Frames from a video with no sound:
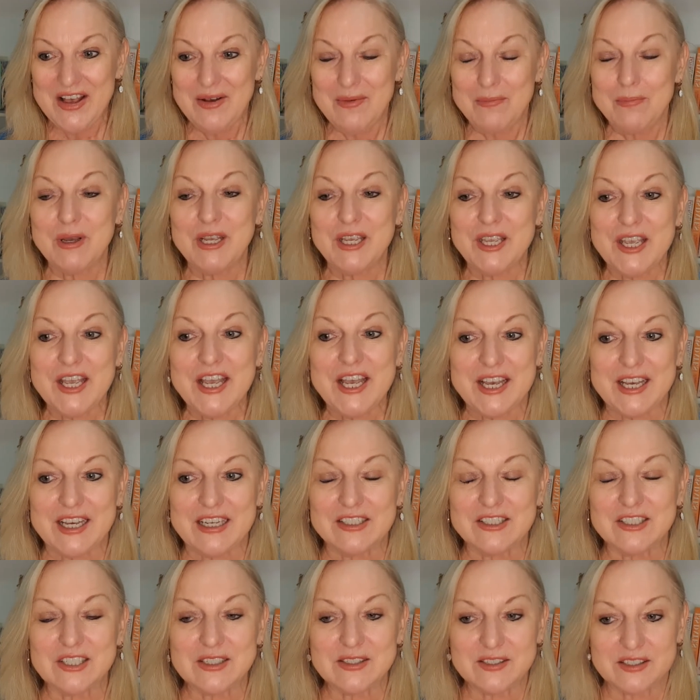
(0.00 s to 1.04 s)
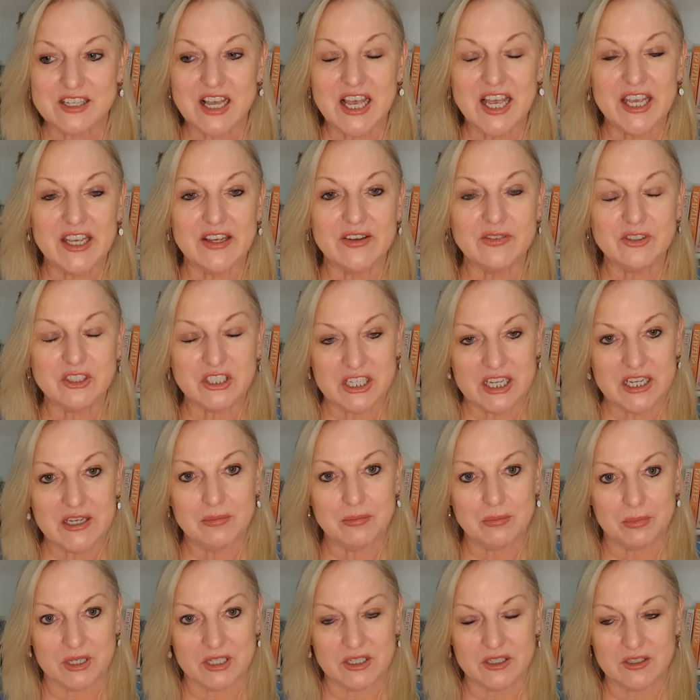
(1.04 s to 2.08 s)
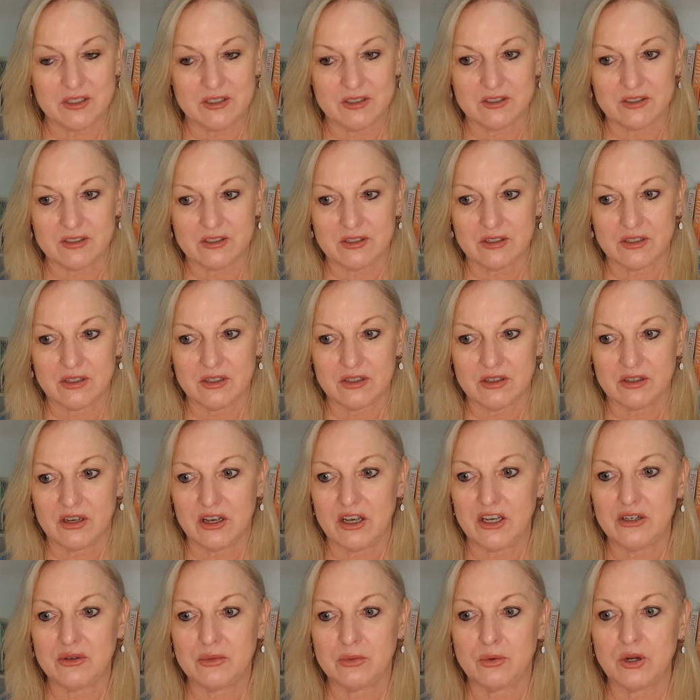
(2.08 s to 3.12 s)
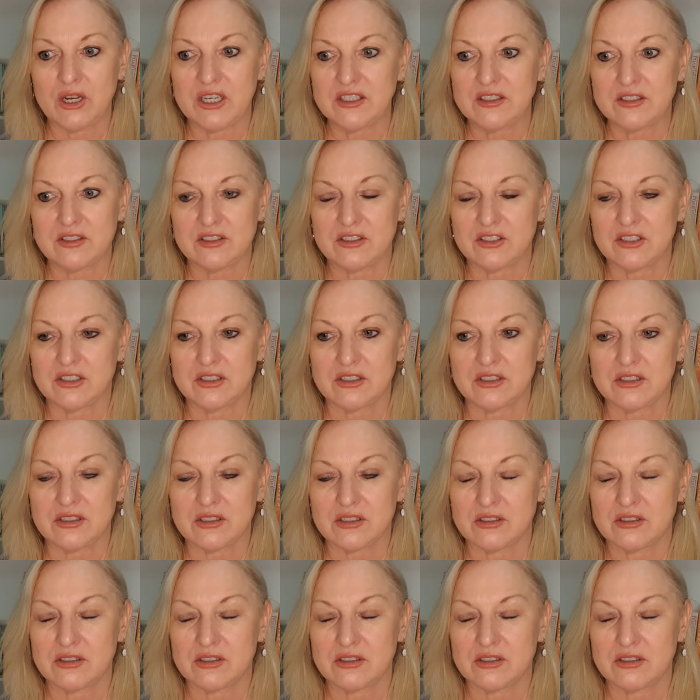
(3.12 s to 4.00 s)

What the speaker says: But yeah, to save 10 minutes, I'd wasted,